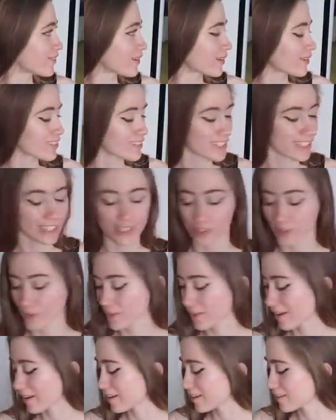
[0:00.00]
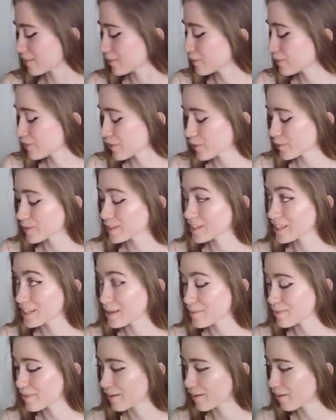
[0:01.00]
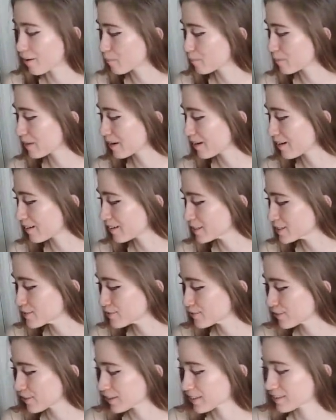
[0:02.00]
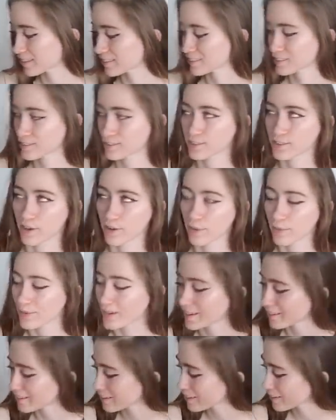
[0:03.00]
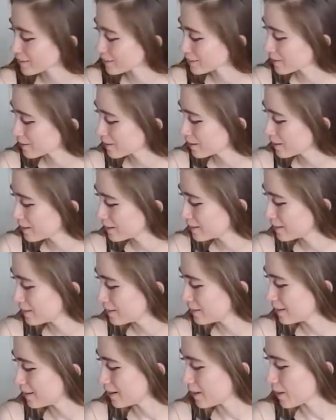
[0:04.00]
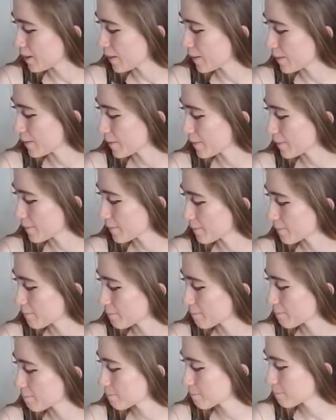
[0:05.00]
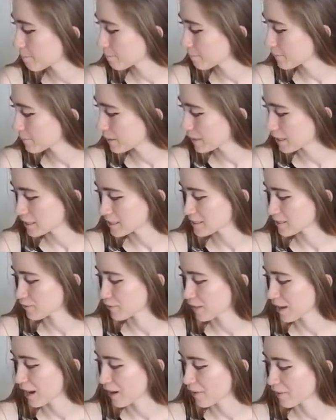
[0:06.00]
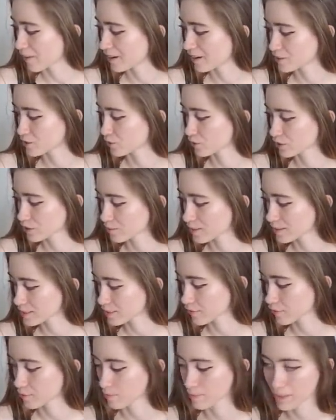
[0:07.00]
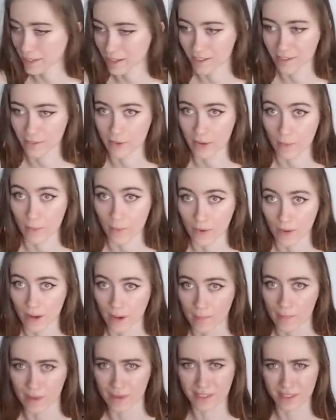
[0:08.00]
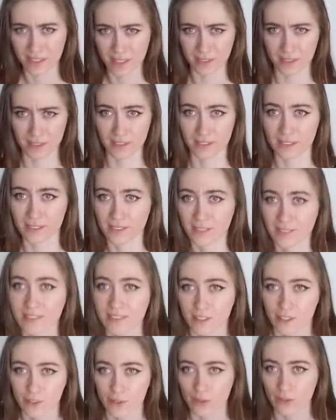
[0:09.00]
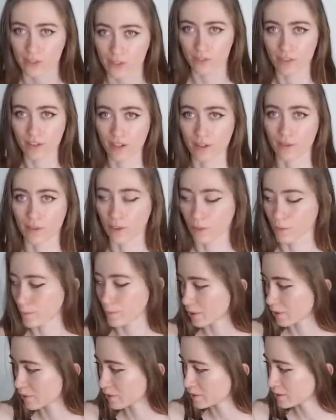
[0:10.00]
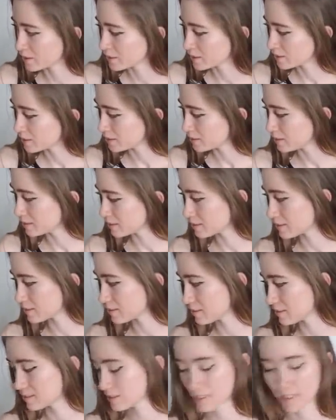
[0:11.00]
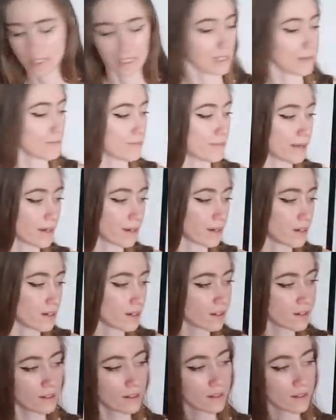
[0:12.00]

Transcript: Why'd a chick do that? Who the fuck would keep their armpit hair? That's fucking so weird, dude. Um, I didn't say for an hour. I just looked at myself in the mirror when I woke up and I was like, ugh, your shoulders are fucking rolled, bro. Sleep better.